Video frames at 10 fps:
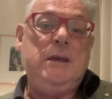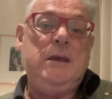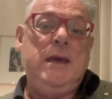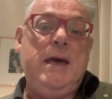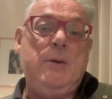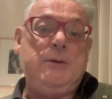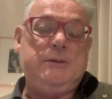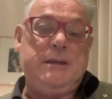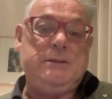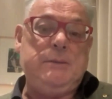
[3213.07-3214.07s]
how it
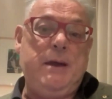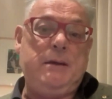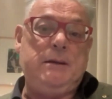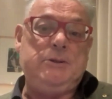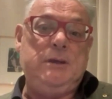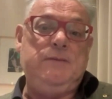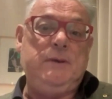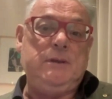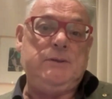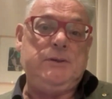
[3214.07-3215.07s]
sets about achieving
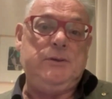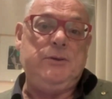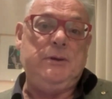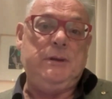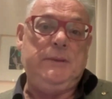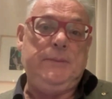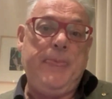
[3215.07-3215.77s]
its security.